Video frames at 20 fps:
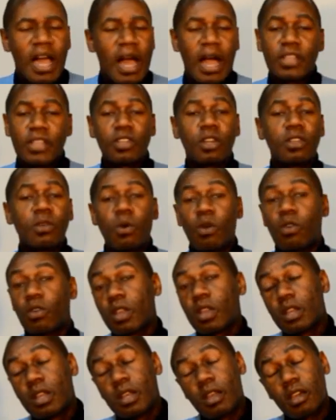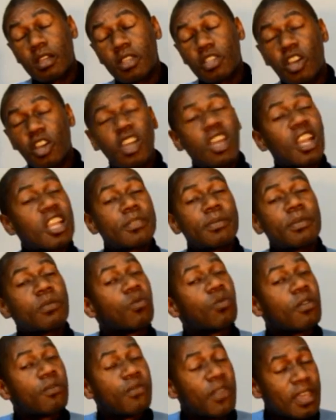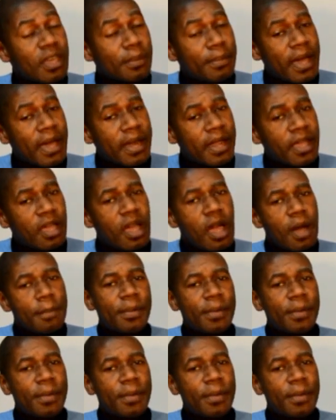I don't know what Jürgen Klinsmann would think about it,